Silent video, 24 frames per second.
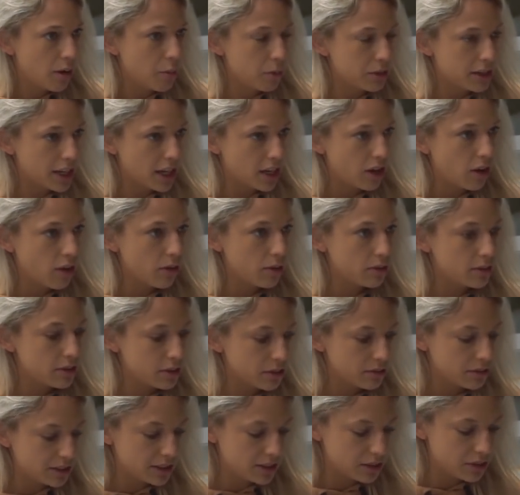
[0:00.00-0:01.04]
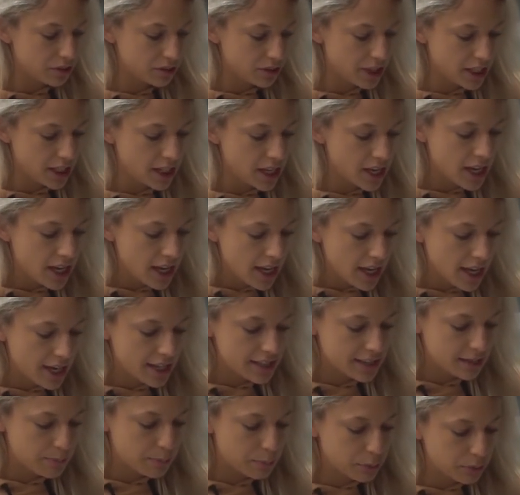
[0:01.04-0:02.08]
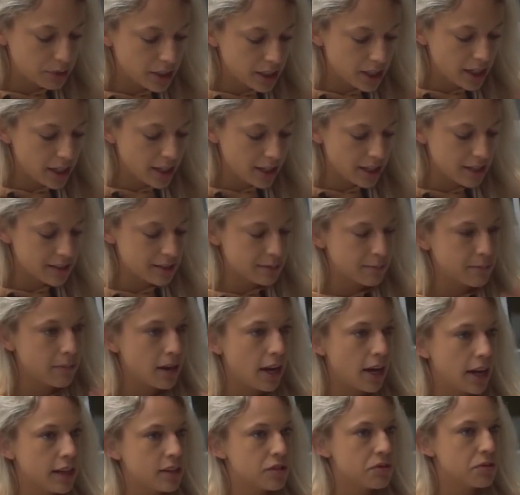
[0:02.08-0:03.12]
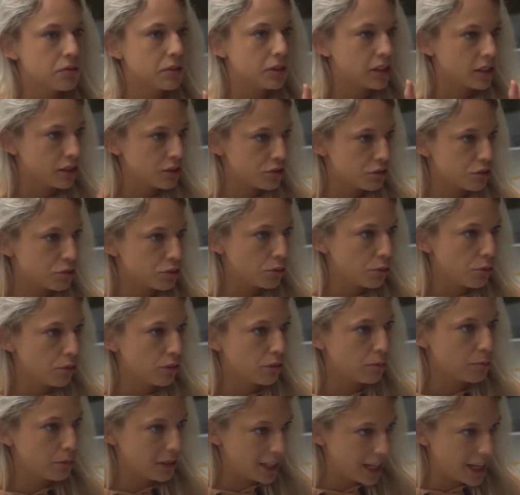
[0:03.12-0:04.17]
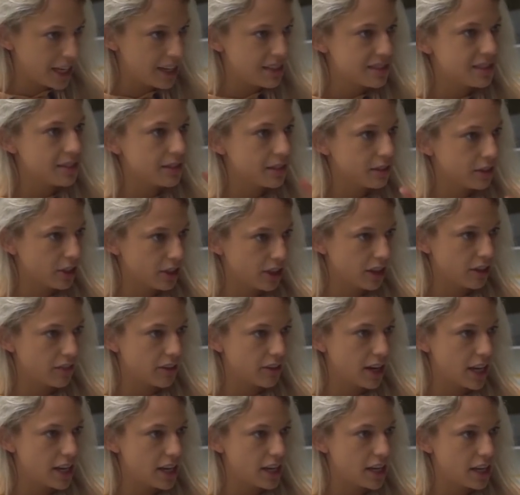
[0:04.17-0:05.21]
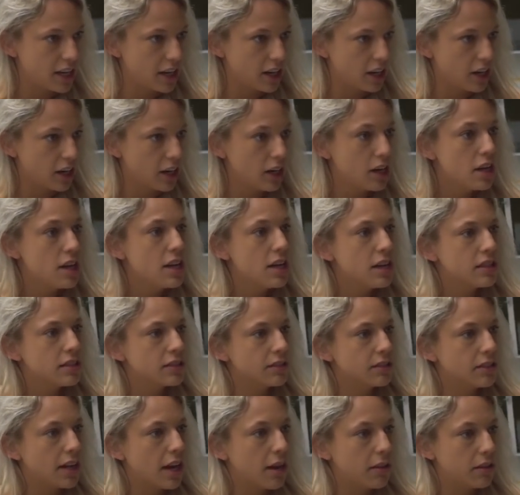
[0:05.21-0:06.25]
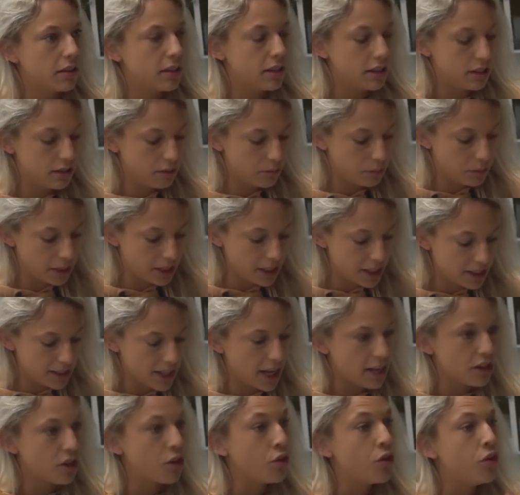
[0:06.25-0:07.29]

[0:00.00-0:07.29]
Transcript: What that also is doing is bringing his mind to a controlled place, looking right here, so that we get that